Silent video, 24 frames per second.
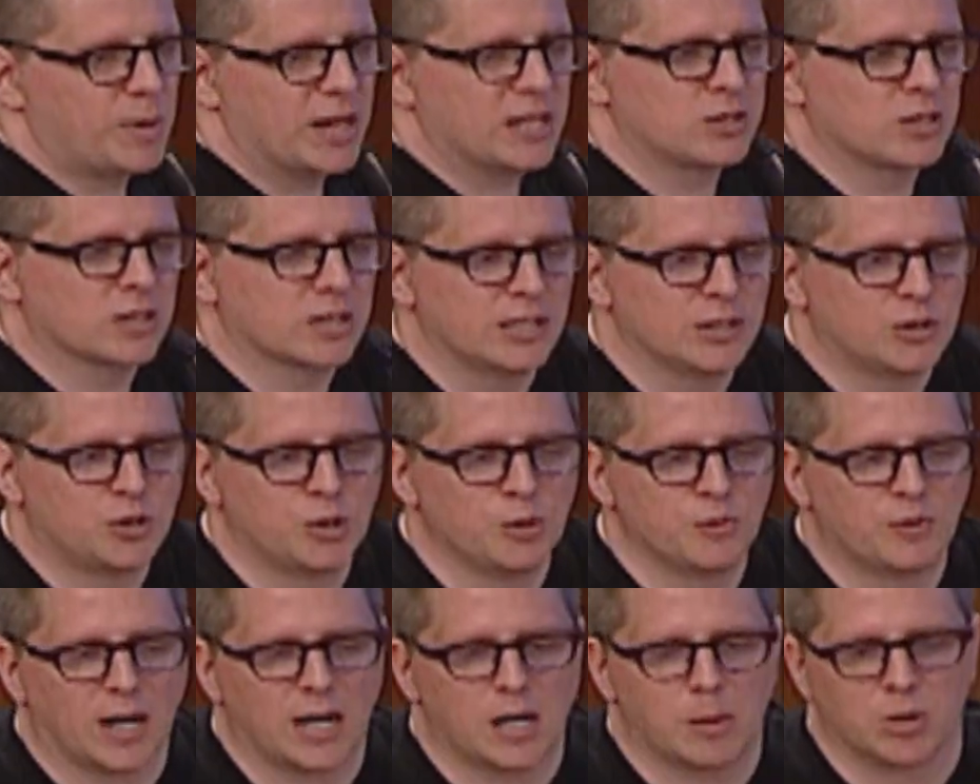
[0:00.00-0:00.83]
basically
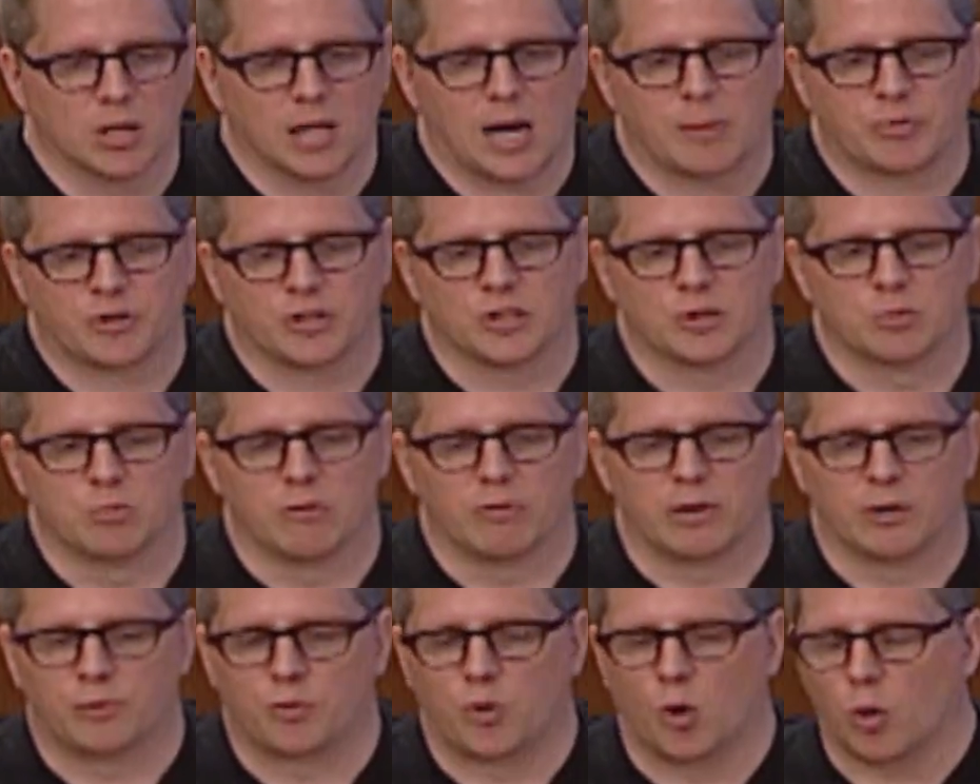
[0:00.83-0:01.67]
two viable options
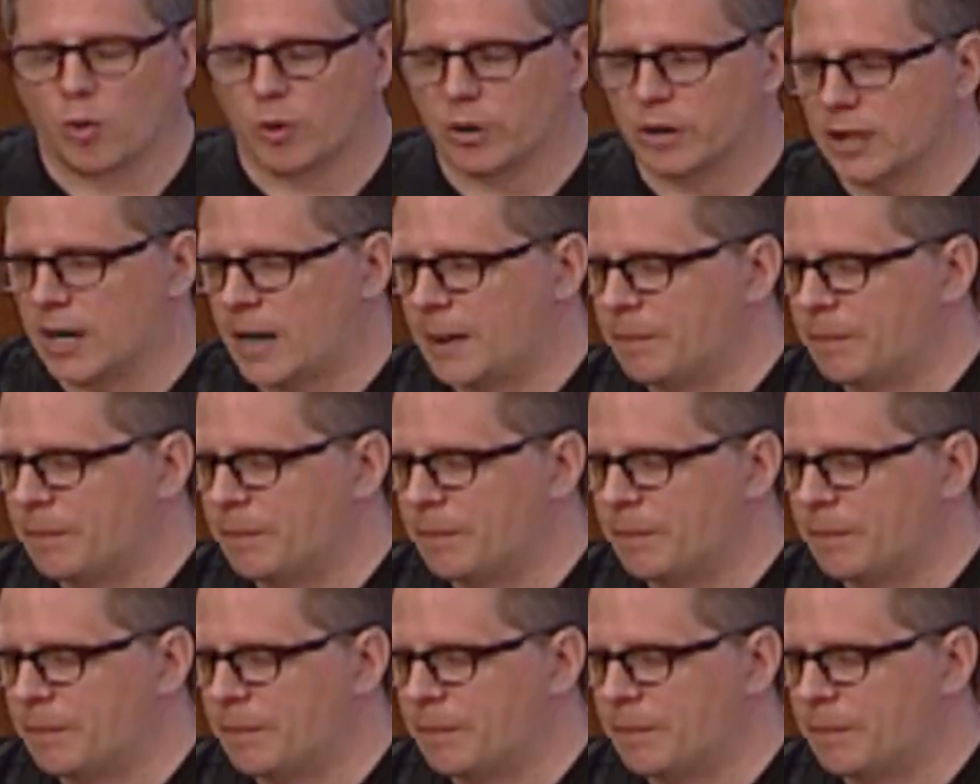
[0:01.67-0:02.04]
moving forward.